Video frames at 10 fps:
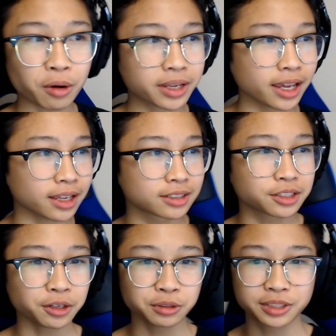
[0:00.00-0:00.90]
Okay,
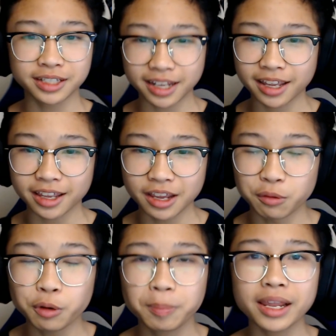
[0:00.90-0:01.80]
so today
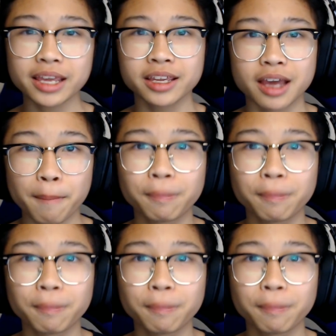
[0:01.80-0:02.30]
we're playing